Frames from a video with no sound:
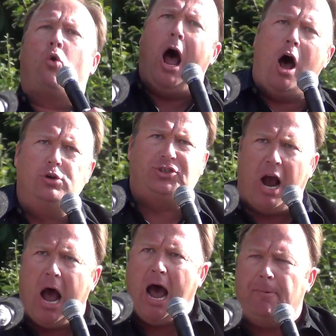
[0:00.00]
rose
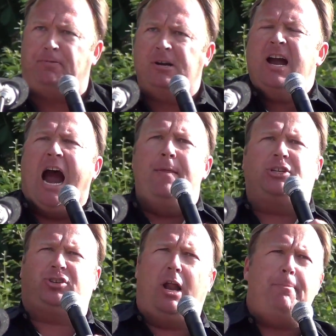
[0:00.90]
up and the
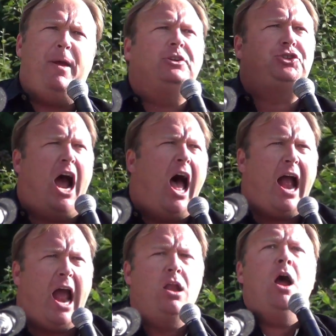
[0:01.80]
sleeping
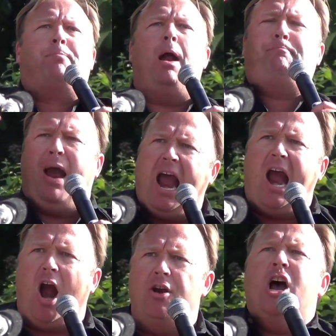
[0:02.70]
giant
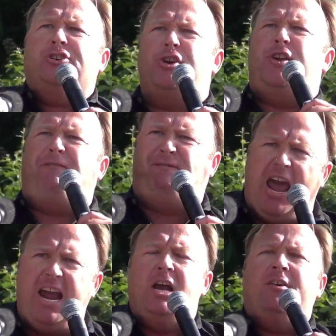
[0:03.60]
prepared to
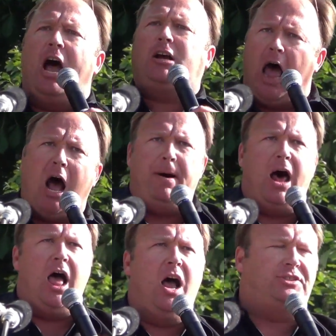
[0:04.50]
defeat the
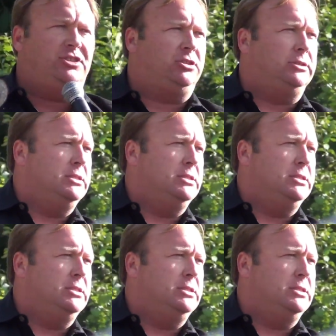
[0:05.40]
globalists.